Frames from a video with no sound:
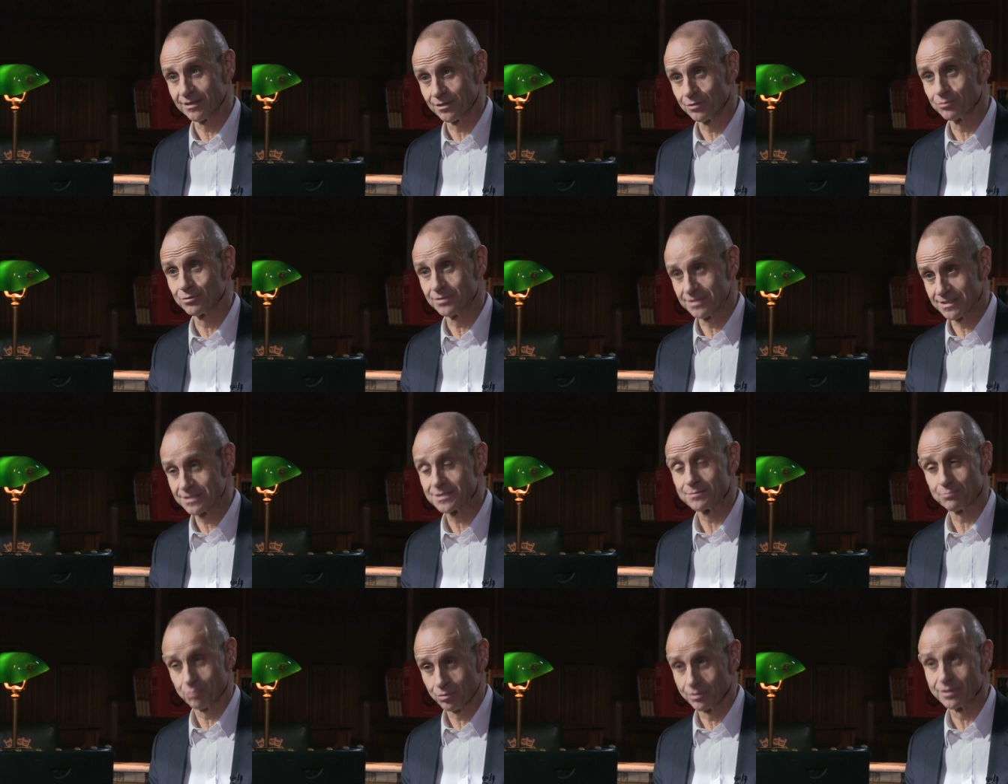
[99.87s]
You were
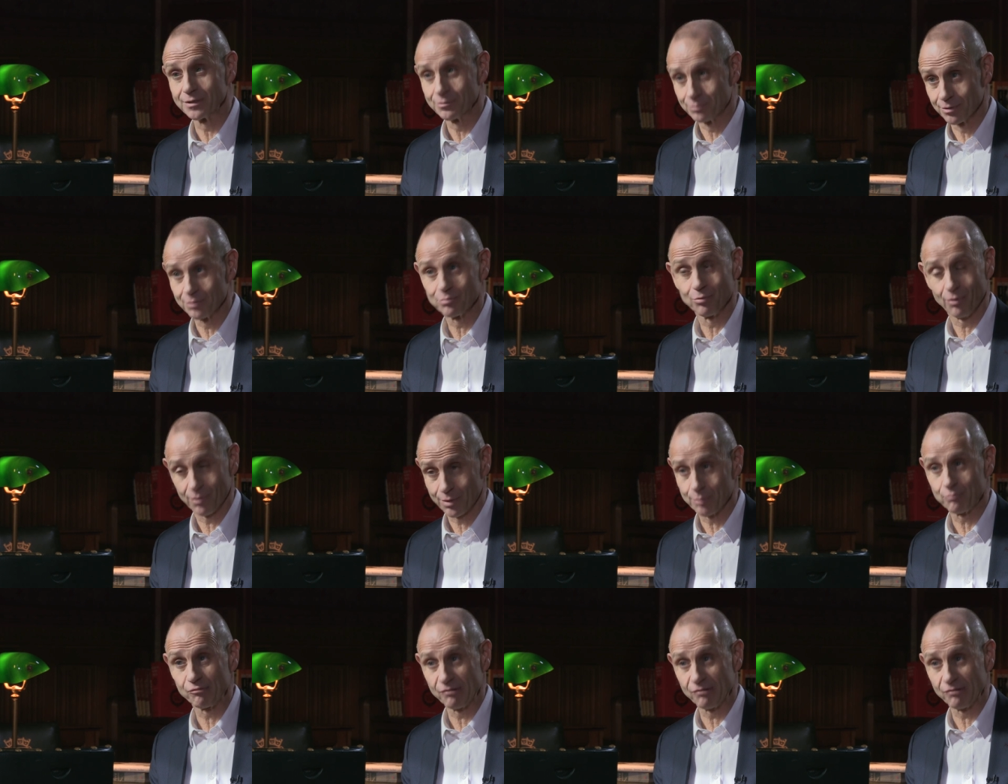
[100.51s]
disappointed with what the